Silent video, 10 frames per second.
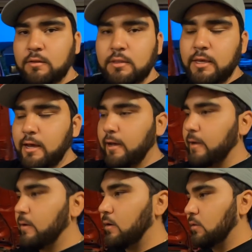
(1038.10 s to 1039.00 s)
on
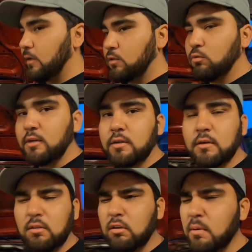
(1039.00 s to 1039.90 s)
the switch
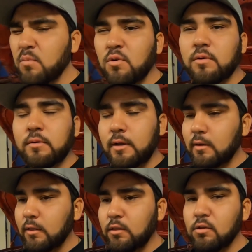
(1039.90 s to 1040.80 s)
a little bit more,
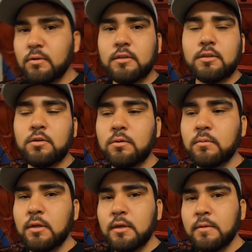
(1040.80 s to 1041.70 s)
not too crazy, because you
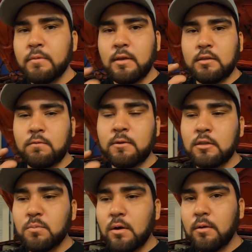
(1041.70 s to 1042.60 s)
don't. It's a really
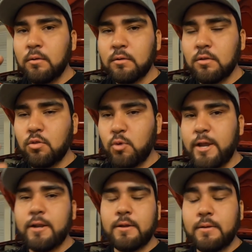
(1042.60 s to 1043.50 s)
small
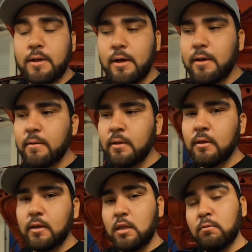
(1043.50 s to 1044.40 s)
thread, and
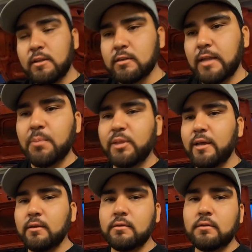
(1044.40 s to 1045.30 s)
you don't want to snap
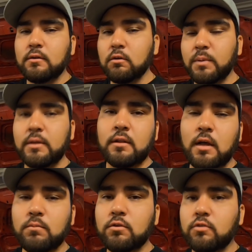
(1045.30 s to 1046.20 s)
that, because you know you'll be in a
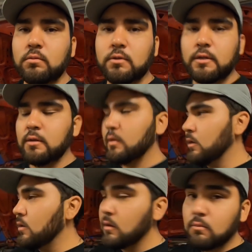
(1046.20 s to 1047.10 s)
lot more trouble than
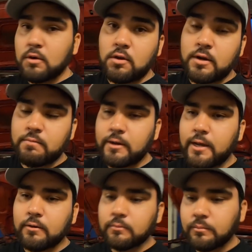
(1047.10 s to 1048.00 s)
what you're in right
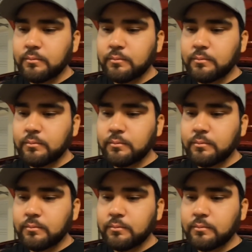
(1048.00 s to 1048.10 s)
now.